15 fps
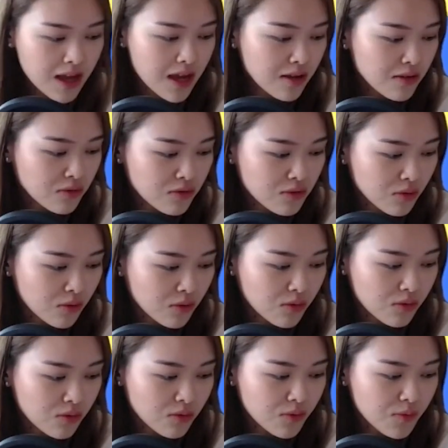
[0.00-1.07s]

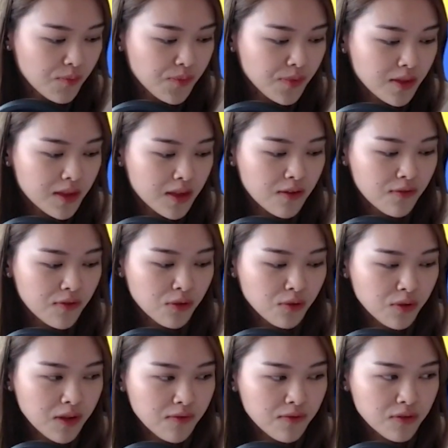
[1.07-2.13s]
So if you're
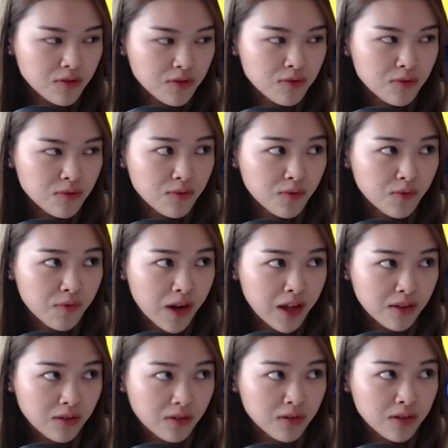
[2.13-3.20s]
looking for
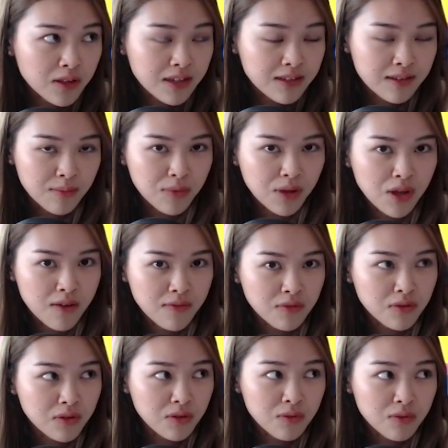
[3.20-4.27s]
rental, that's something you have to
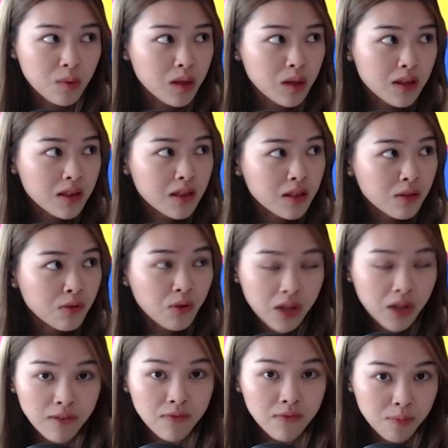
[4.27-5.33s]
deal with,
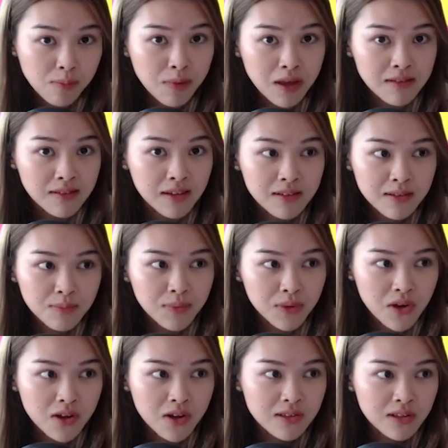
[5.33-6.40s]
looking for places
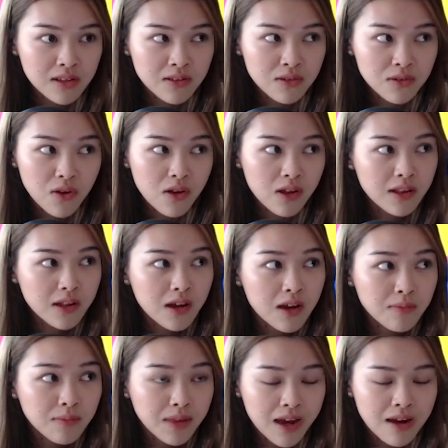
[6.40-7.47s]
because it's not
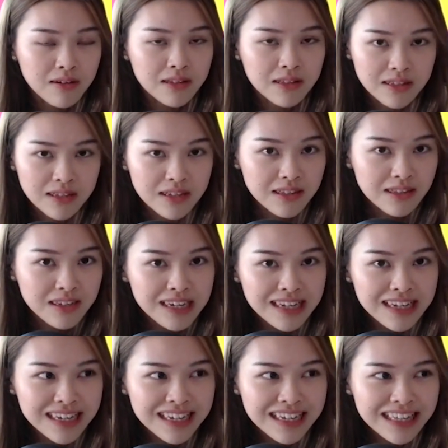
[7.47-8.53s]
guaranteed.
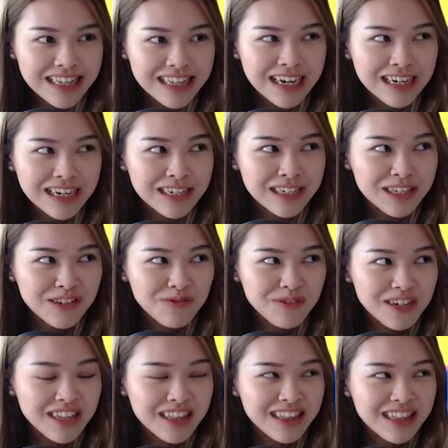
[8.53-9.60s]
You
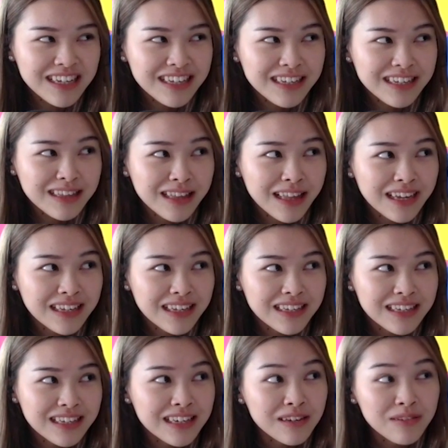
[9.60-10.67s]
wouldn't think like
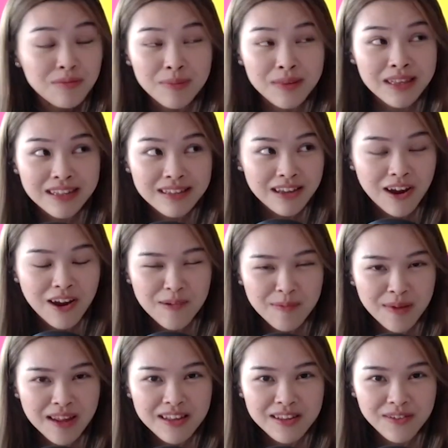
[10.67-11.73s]
it would be this hard,
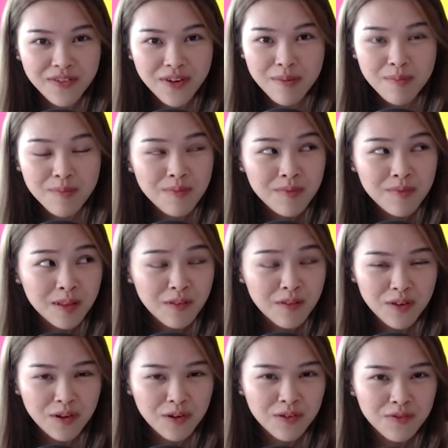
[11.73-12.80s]
but it's very
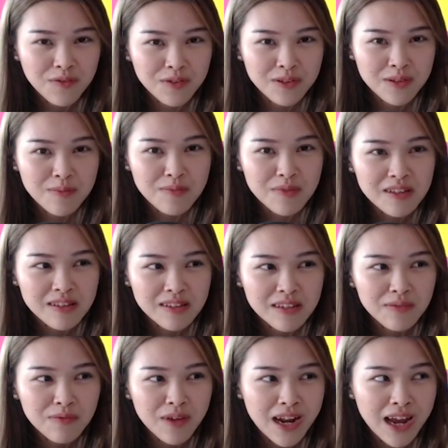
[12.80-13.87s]
difficult for some
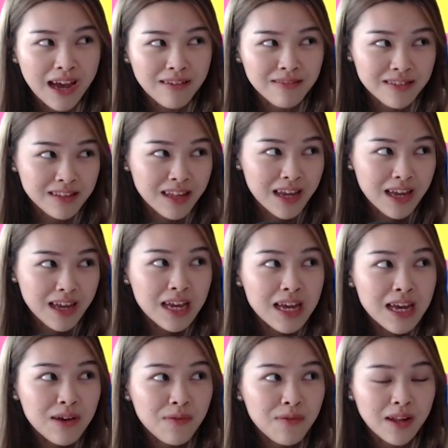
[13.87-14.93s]
reason. When I was there,
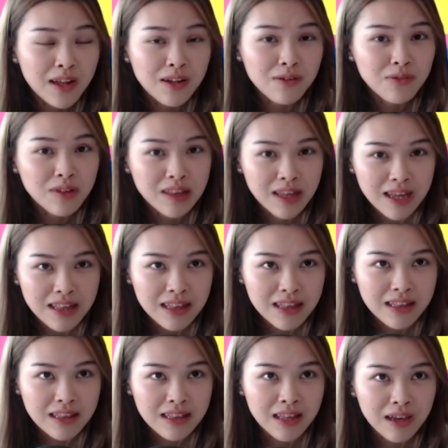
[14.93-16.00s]
when I looked at,
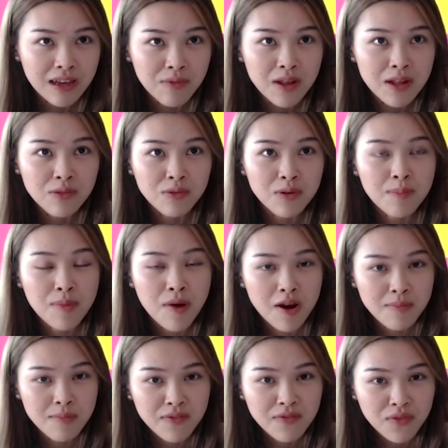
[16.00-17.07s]
like, I went to
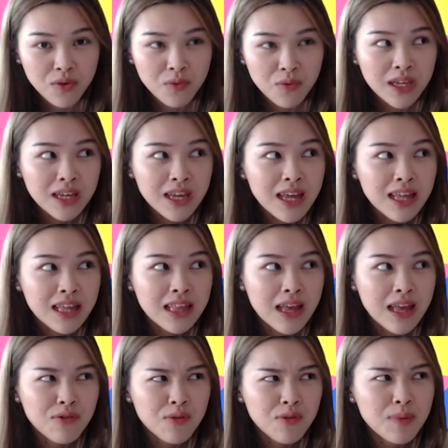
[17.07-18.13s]
apartment viewing,
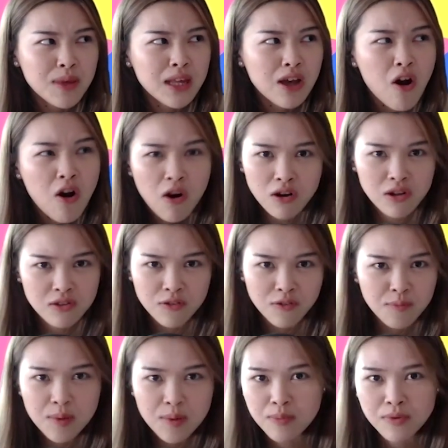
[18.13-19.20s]
there will be hordes of
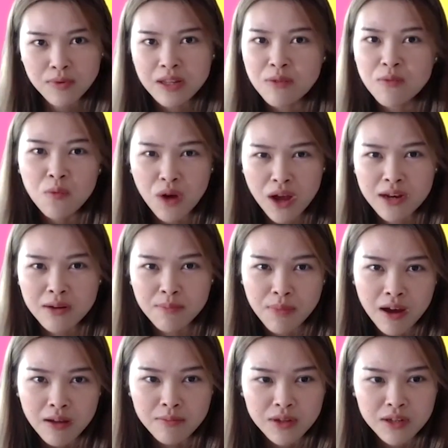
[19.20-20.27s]
people in one
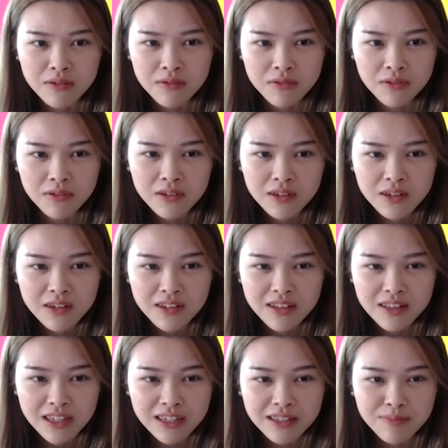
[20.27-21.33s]
apartment,
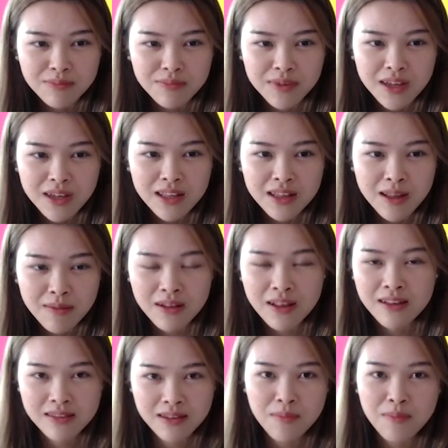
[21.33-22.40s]
like
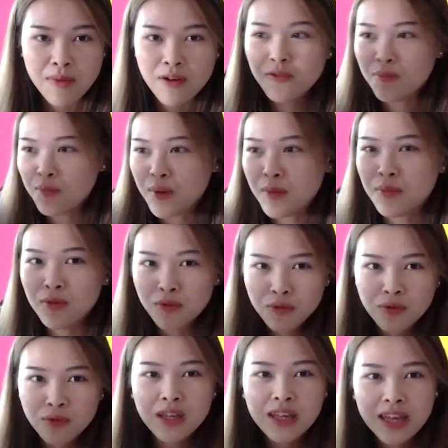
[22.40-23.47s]
that's the amount of people
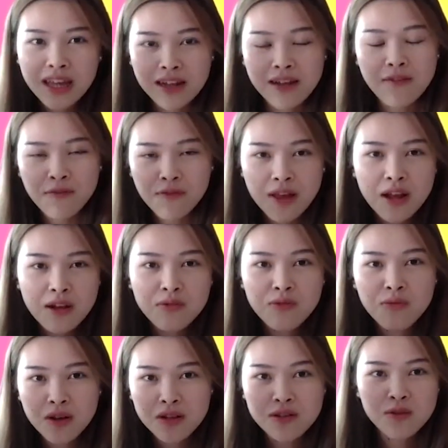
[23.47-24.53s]
looking at the flat who
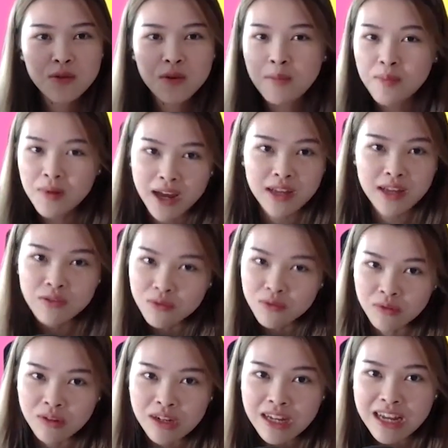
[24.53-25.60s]
wants to apply to.